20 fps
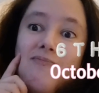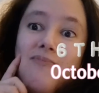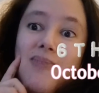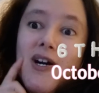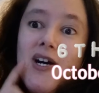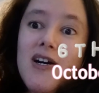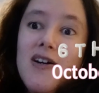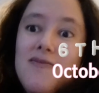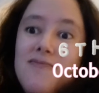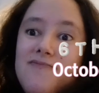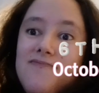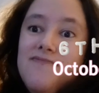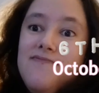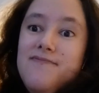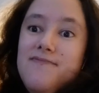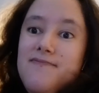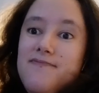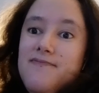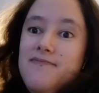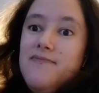But
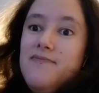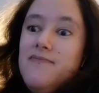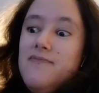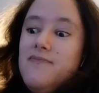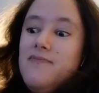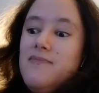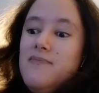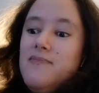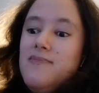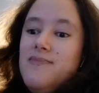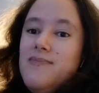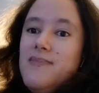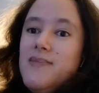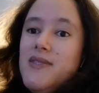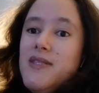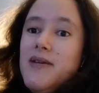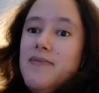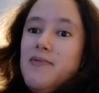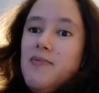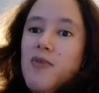
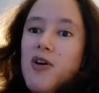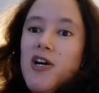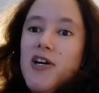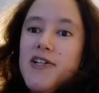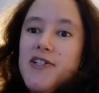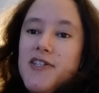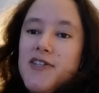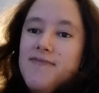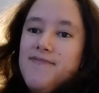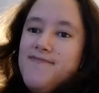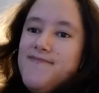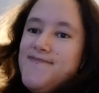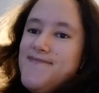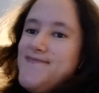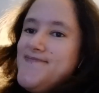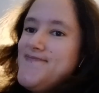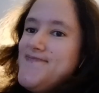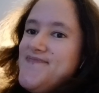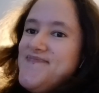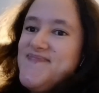never mind.
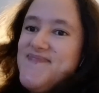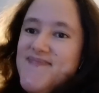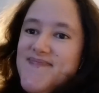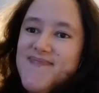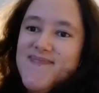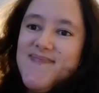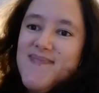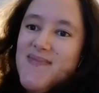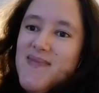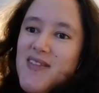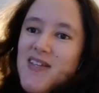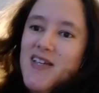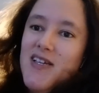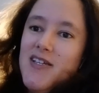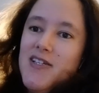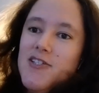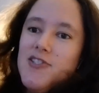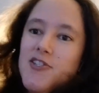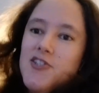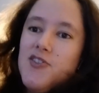
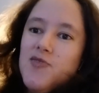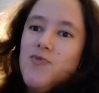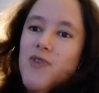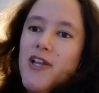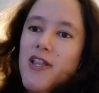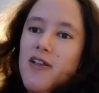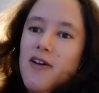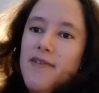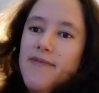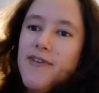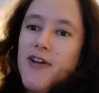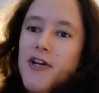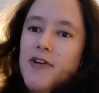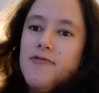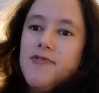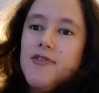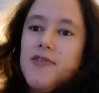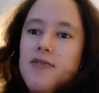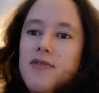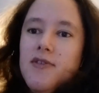It's just the way life
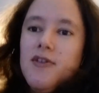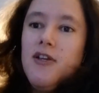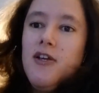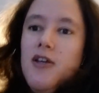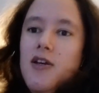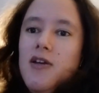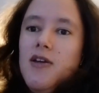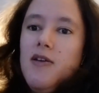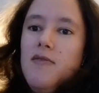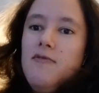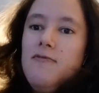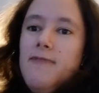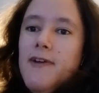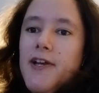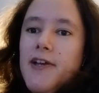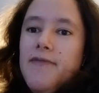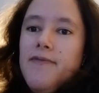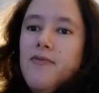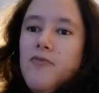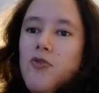goes.
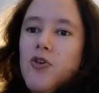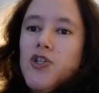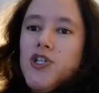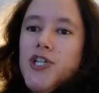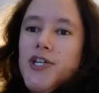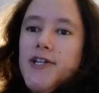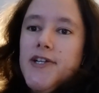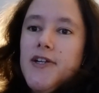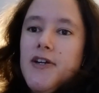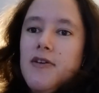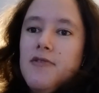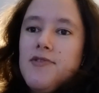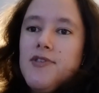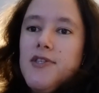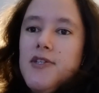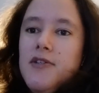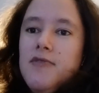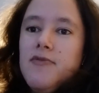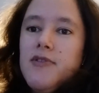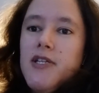Thank you for watching. I'll
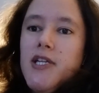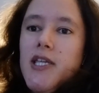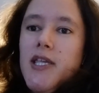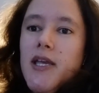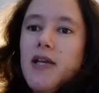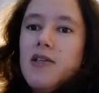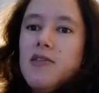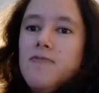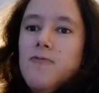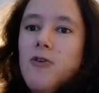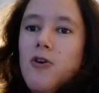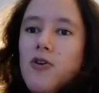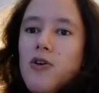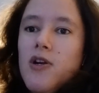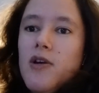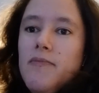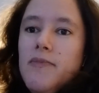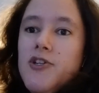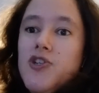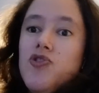see you in the next vlog.
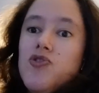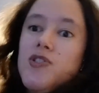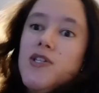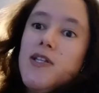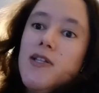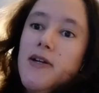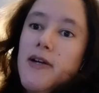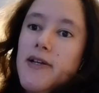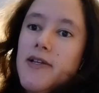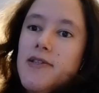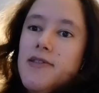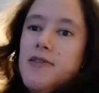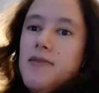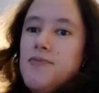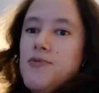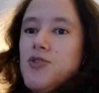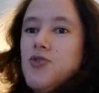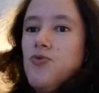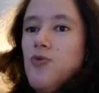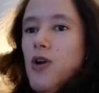Be sure to like,
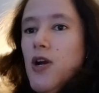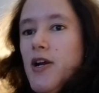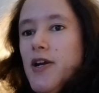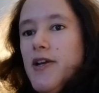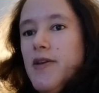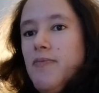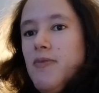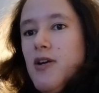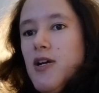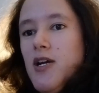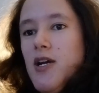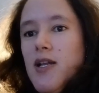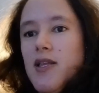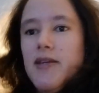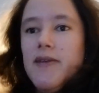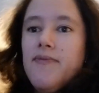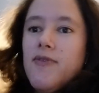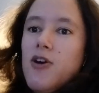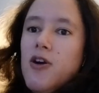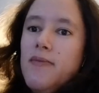subscribe,
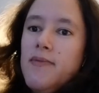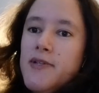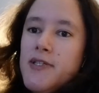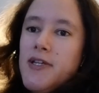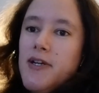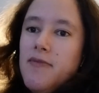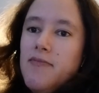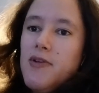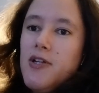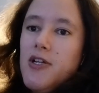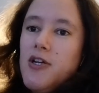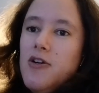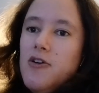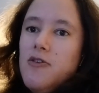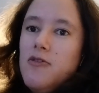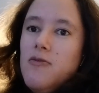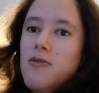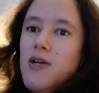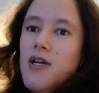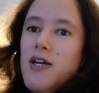leave a comment down
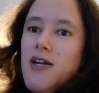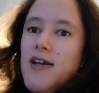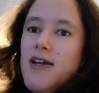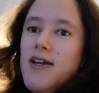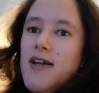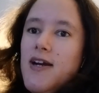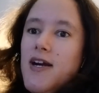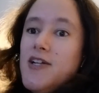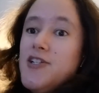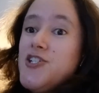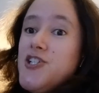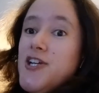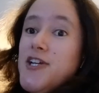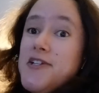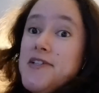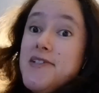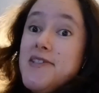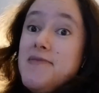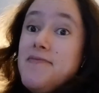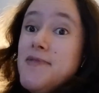below, and share
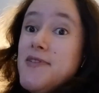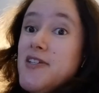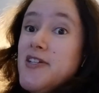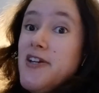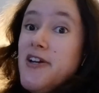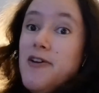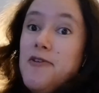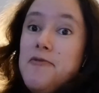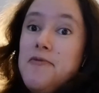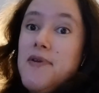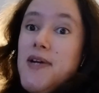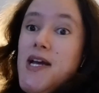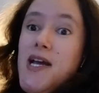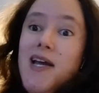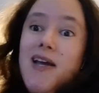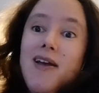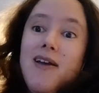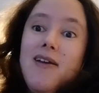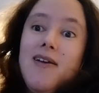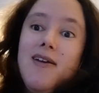this video.
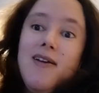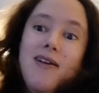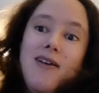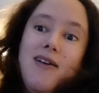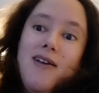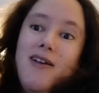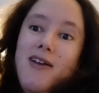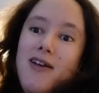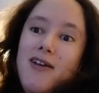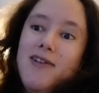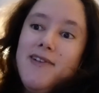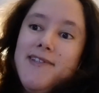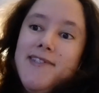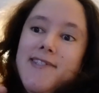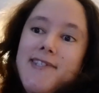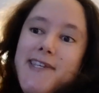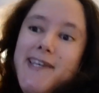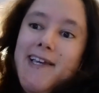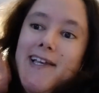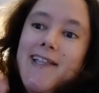
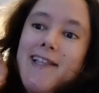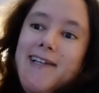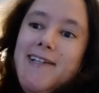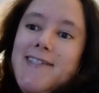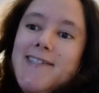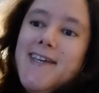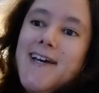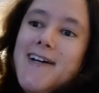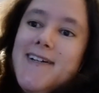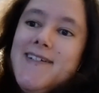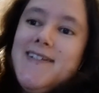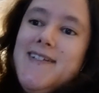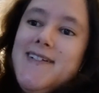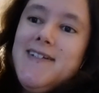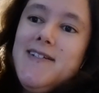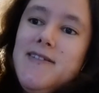See you later.